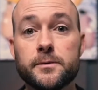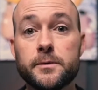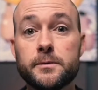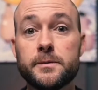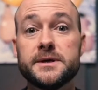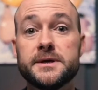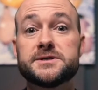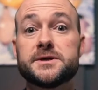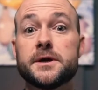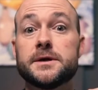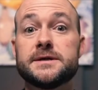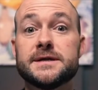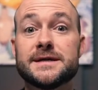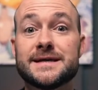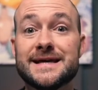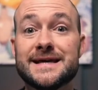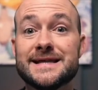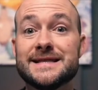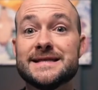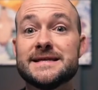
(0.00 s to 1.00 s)
when we start to
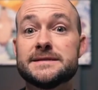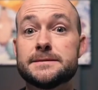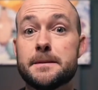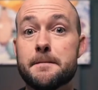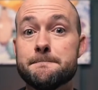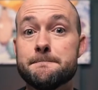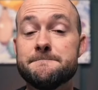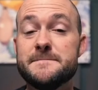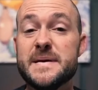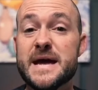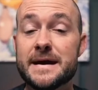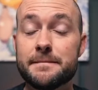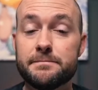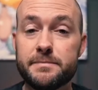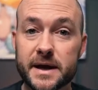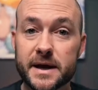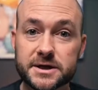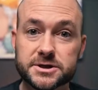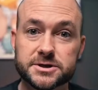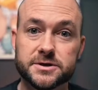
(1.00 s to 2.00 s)
get this big
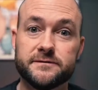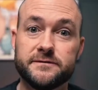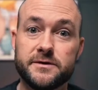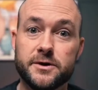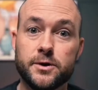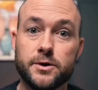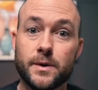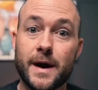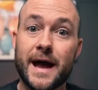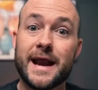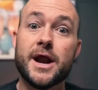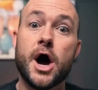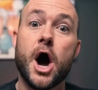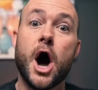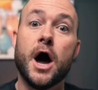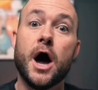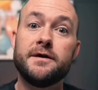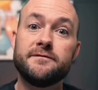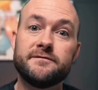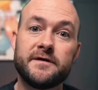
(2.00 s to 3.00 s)
picture view and
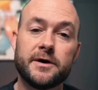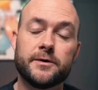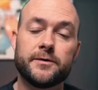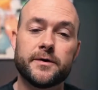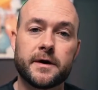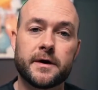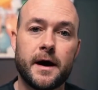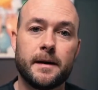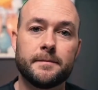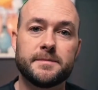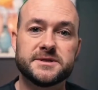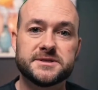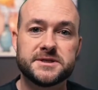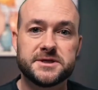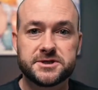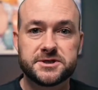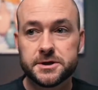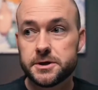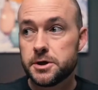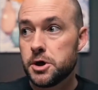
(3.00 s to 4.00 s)
unveil the
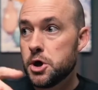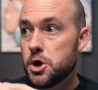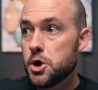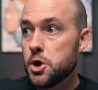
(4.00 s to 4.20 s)
composition,